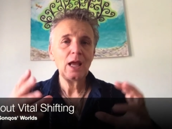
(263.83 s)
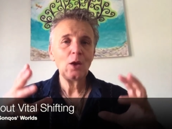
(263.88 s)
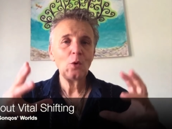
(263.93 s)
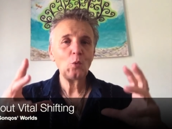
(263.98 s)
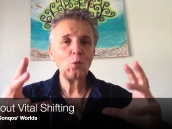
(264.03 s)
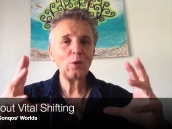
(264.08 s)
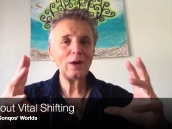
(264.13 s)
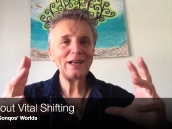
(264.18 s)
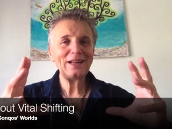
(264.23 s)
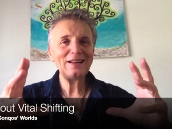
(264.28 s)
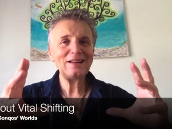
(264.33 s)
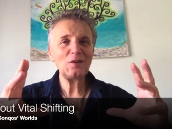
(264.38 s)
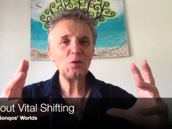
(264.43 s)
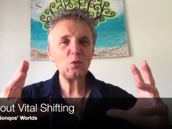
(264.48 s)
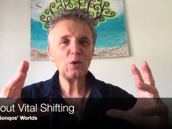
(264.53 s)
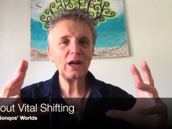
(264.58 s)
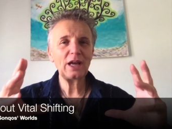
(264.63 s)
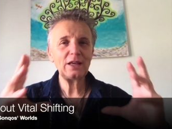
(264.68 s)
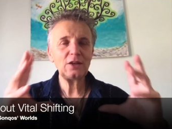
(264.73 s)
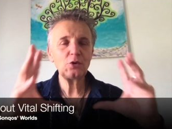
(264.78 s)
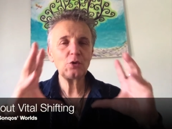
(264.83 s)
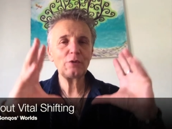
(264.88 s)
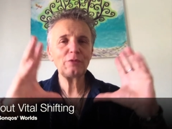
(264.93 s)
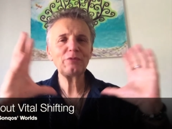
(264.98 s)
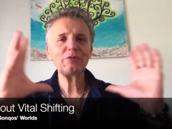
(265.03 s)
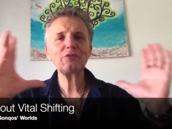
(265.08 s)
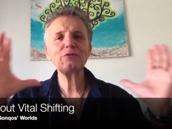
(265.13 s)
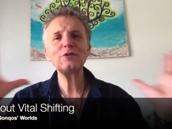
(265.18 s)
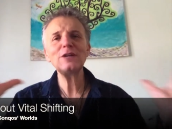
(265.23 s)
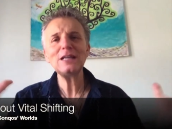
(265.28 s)
when in a way your
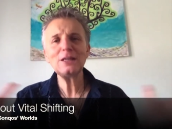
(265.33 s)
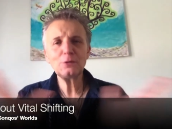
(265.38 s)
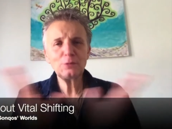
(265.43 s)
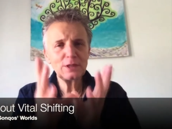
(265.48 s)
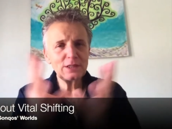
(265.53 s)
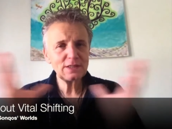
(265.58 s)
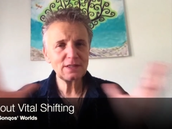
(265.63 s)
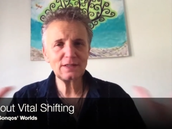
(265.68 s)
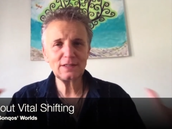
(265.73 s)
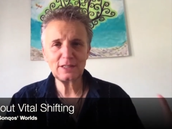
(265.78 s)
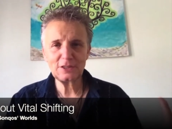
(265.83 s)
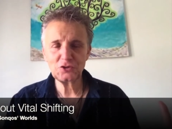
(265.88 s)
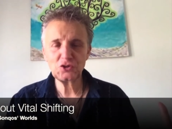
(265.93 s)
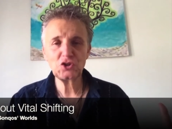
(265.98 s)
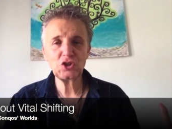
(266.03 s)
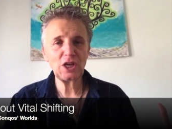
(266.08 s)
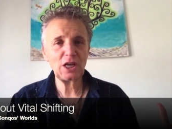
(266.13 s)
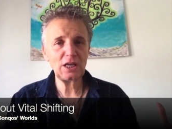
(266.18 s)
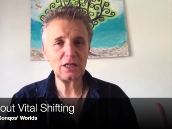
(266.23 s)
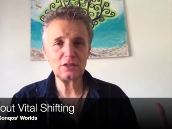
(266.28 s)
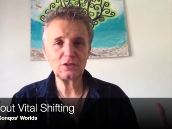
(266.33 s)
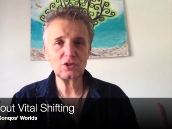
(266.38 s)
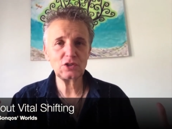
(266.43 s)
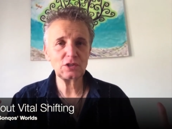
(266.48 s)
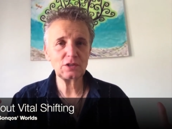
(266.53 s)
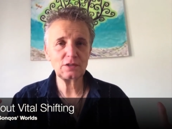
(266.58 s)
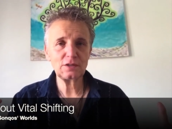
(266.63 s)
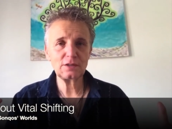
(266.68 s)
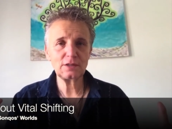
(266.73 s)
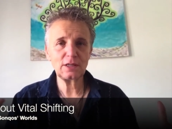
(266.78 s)
frequency
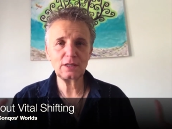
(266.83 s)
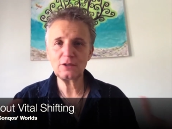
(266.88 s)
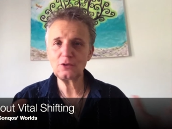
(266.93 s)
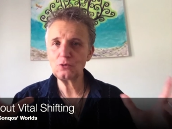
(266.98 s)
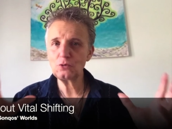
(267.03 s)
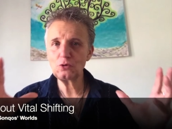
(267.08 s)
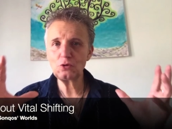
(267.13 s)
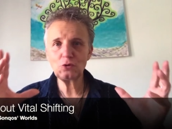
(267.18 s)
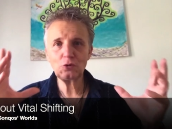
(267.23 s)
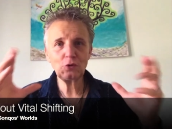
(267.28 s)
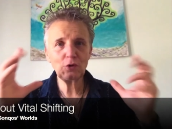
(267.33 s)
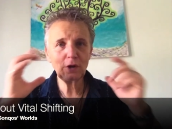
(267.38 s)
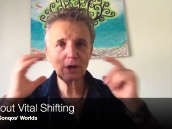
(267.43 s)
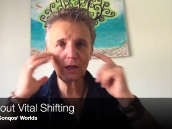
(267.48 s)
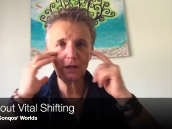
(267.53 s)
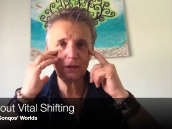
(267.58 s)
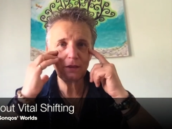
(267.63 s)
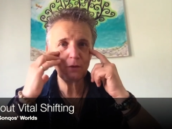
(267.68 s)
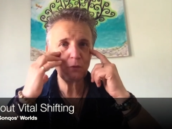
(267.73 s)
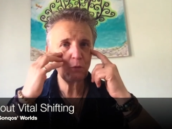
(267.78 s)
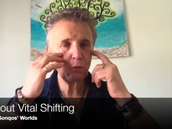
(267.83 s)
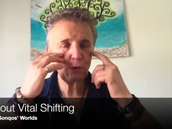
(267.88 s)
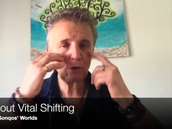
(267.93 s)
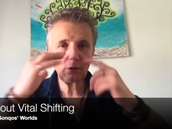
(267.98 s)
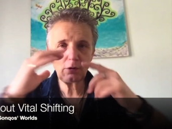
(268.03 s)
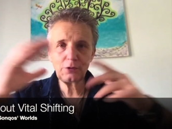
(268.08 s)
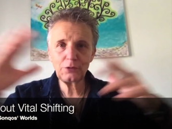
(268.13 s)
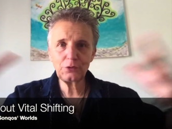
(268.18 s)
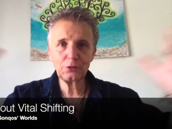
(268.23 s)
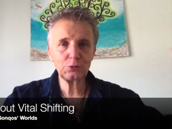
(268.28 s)
changes and you look at the
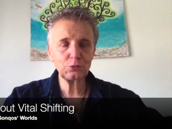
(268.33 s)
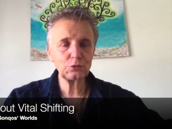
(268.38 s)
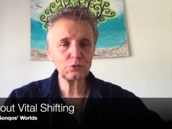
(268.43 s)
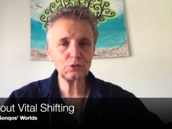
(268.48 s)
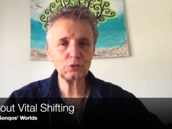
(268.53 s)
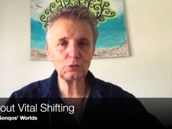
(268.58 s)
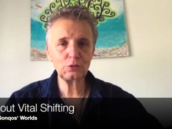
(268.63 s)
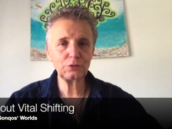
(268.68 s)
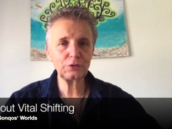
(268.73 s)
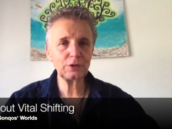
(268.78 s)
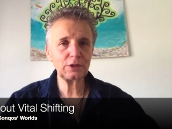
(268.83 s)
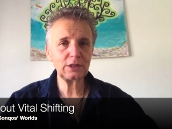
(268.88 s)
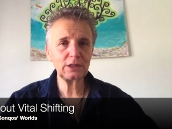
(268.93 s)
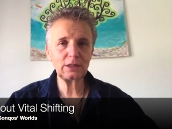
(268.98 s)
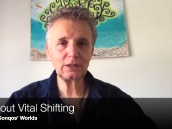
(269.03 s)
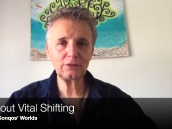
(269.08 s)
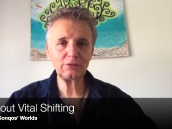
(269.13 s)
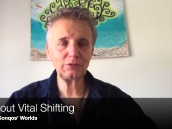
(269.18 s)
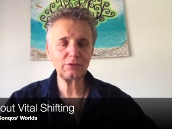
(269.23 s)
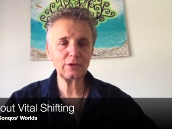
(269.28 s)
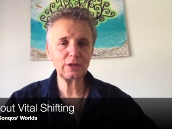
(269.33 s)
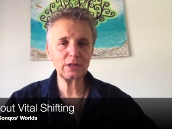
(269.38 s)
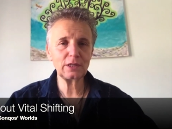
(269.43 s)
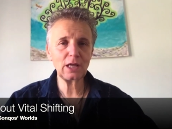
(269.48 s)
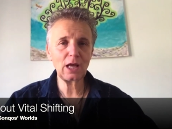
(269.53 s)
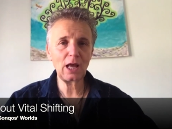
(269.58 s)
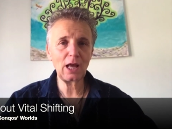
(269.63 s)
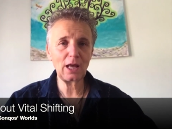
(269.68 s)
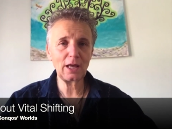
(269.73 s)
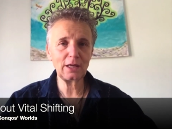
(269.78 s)
world through totally different
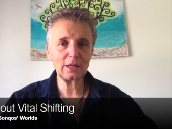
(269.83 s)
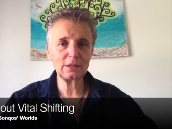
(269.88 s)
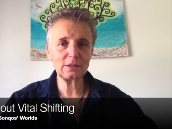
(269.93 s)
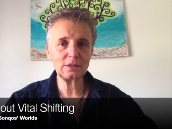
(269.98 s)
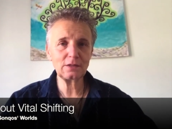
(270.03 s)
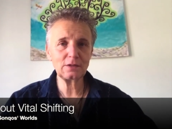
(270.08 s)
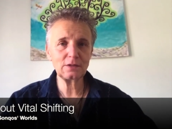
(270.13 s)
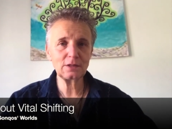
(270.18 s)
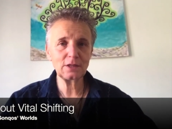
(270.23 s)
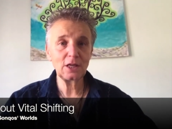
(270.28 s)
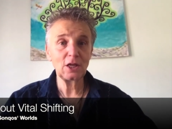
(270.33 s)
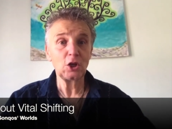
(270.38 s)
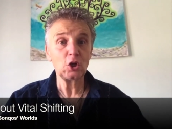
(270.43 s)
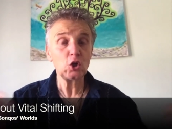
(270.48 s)
eyes,